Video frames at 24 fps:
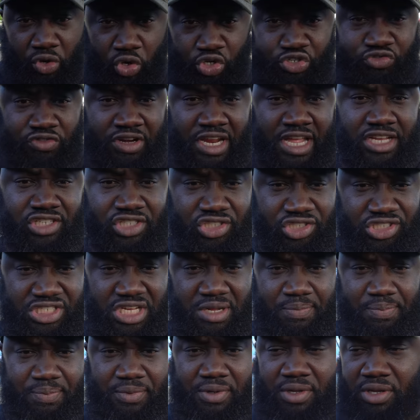Those
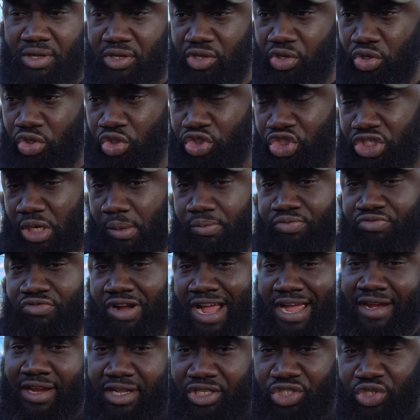relationships you could jump
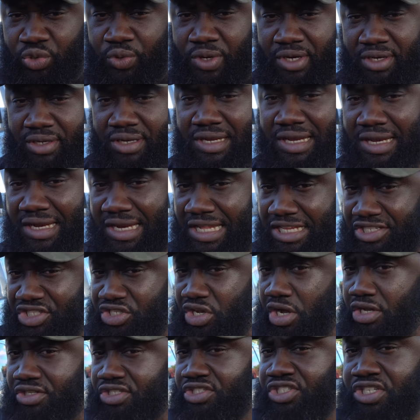right into it, lease
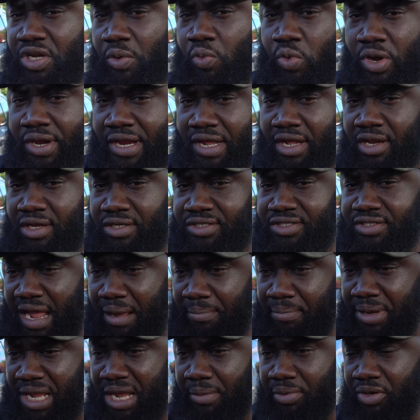onto someone else,
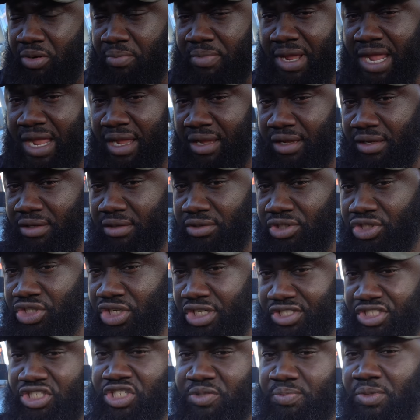and be able to make
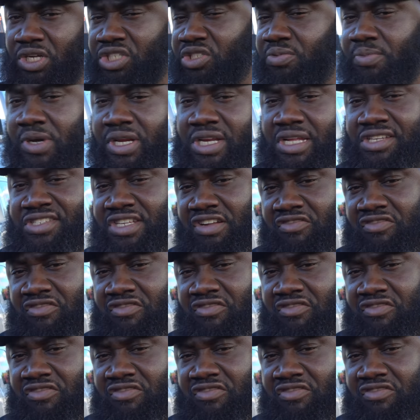just as much money as